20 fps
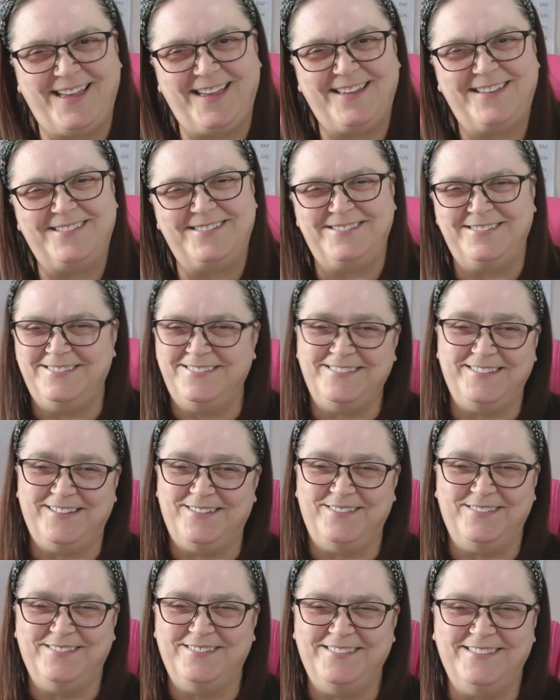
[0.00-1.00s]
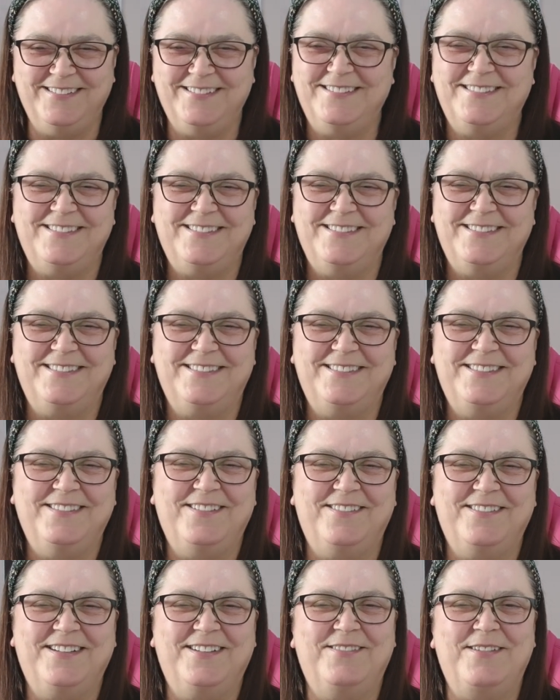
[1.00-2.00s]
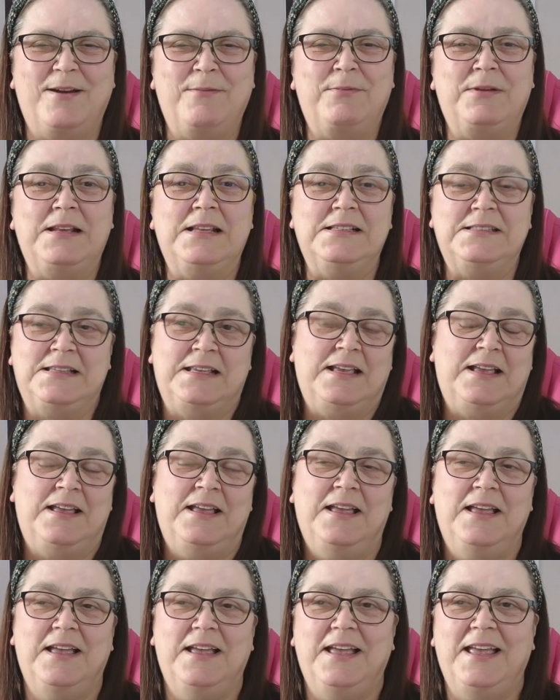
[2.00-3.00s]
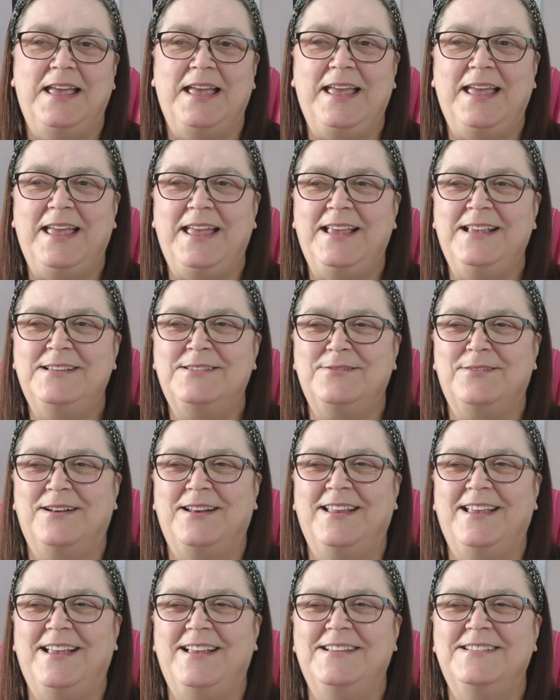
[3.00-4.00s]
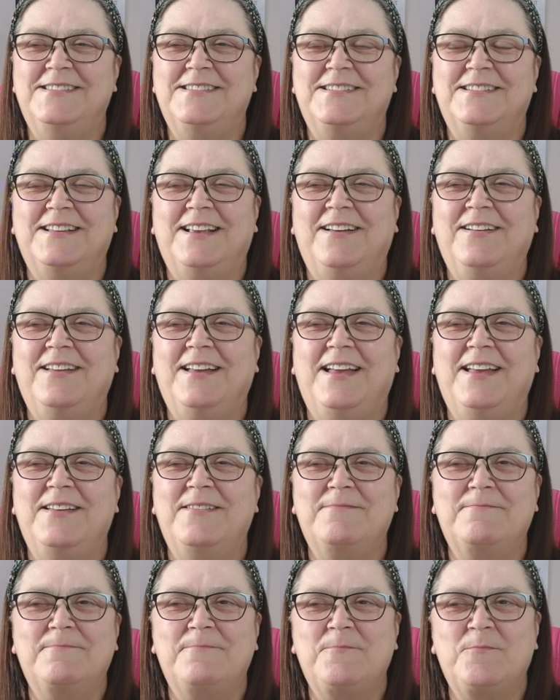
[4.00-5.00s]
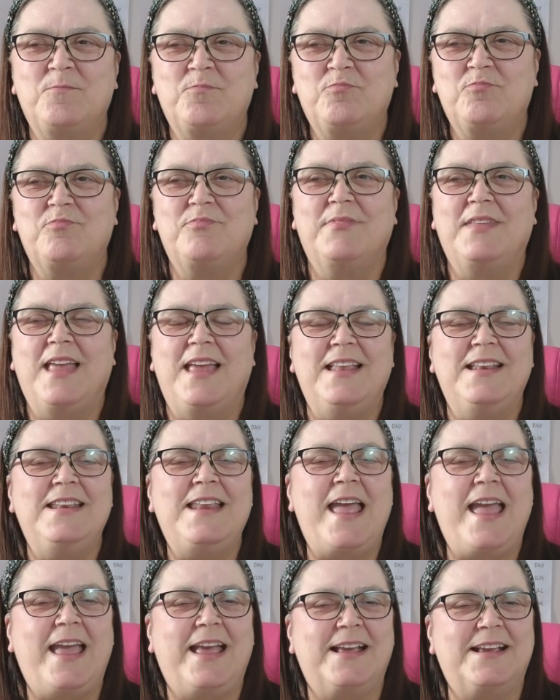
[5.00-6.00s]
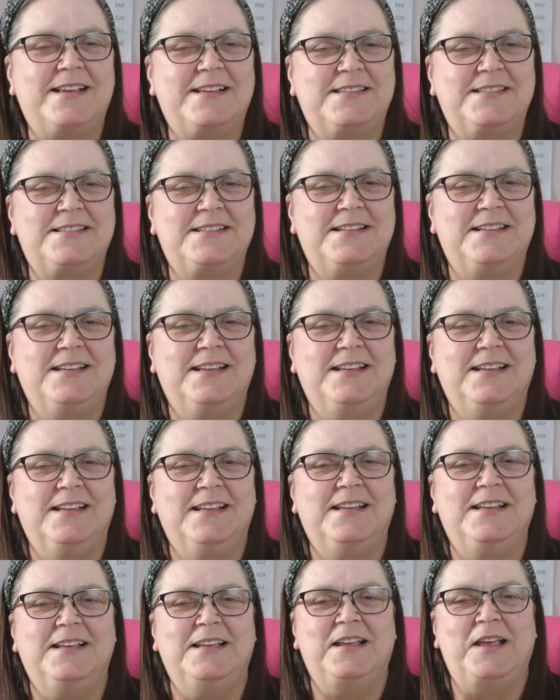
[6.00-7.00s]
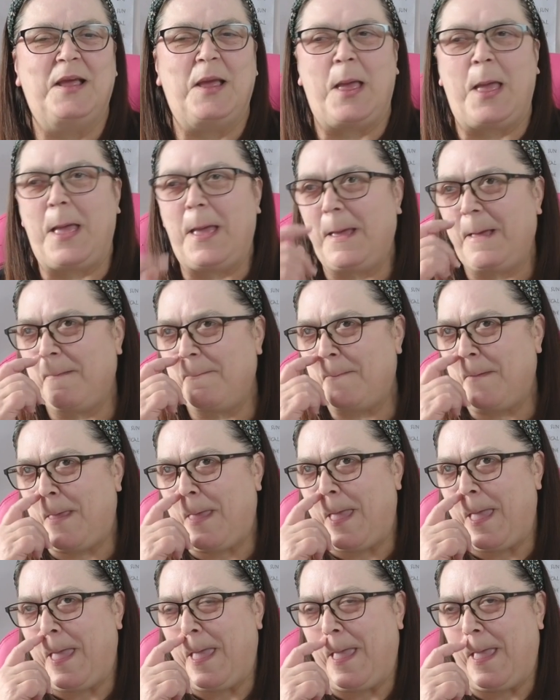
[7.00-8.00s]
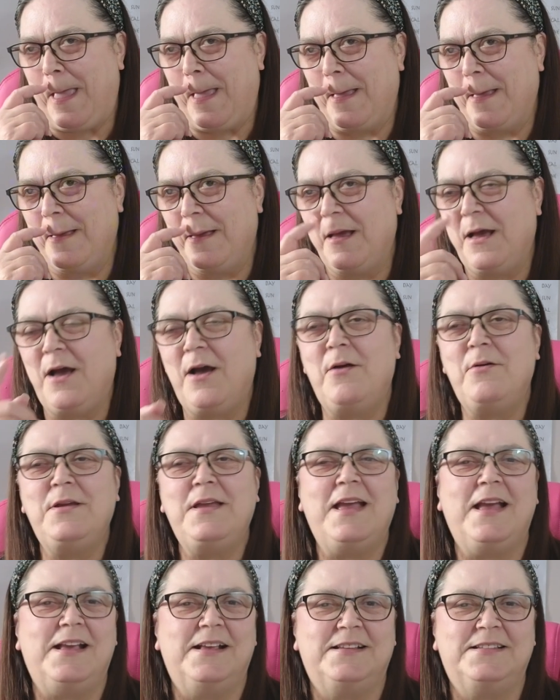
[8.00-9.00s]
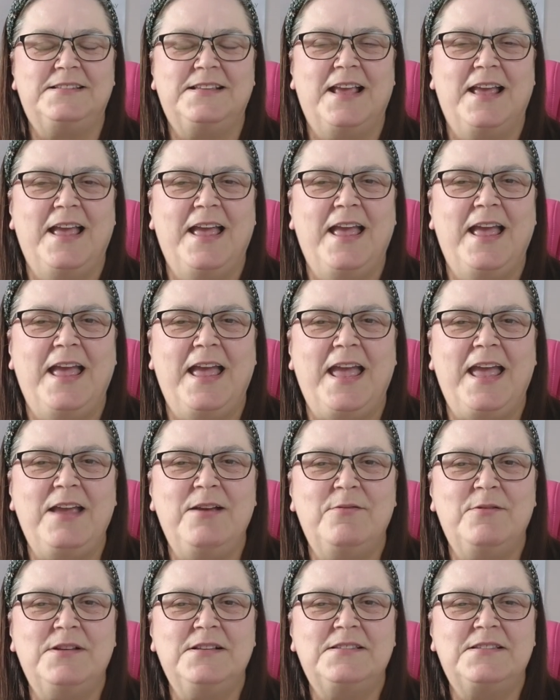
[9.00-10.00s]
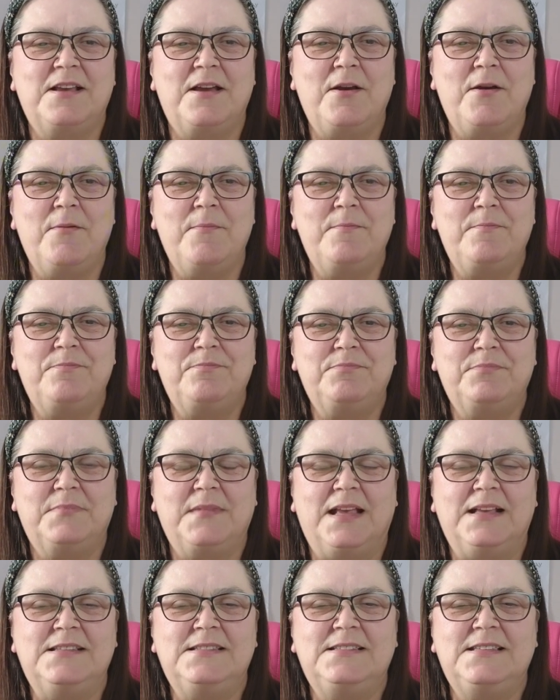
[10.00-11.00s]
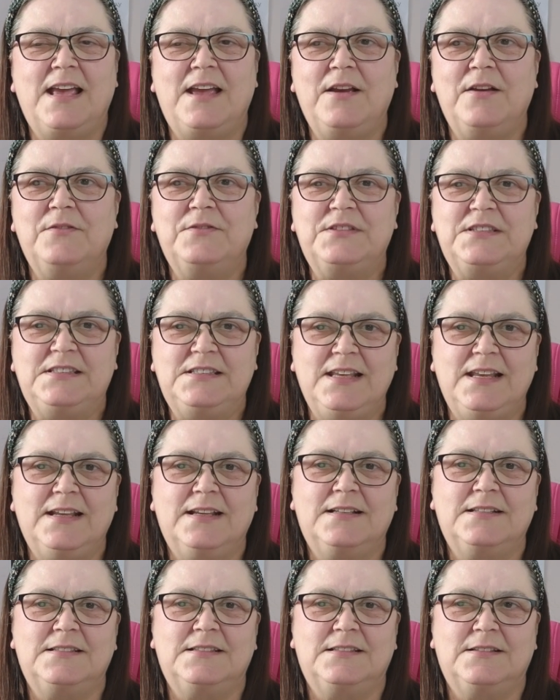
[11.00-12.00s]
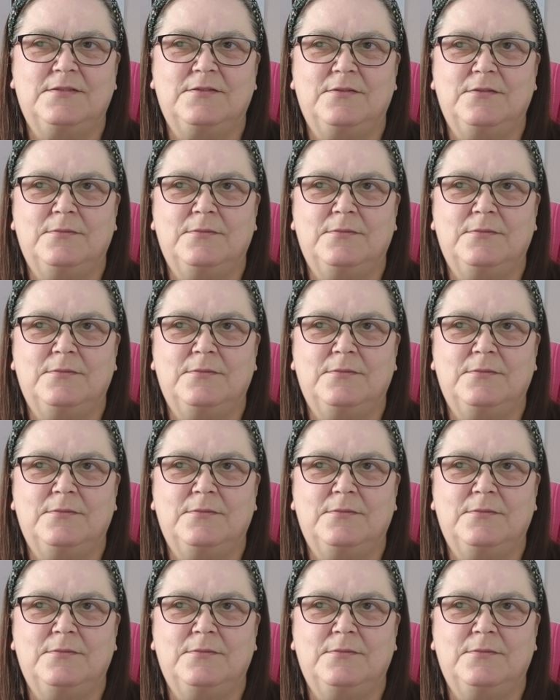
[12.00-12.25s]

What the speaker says: No, it's not going to happen, is it? It is what it is. Okay. Next. Oh, yes. It was a set of 6